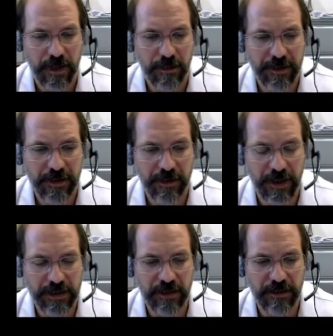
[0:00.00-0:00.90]
Okay, I
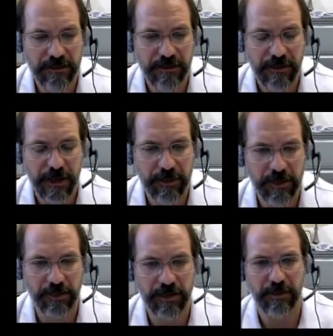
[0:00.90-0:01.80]
mentioned the fact that
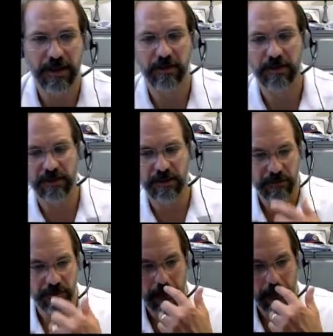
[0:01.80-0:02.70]
hemoglobin can be a
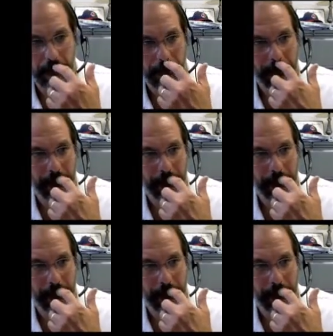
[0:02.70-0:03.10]
reserve.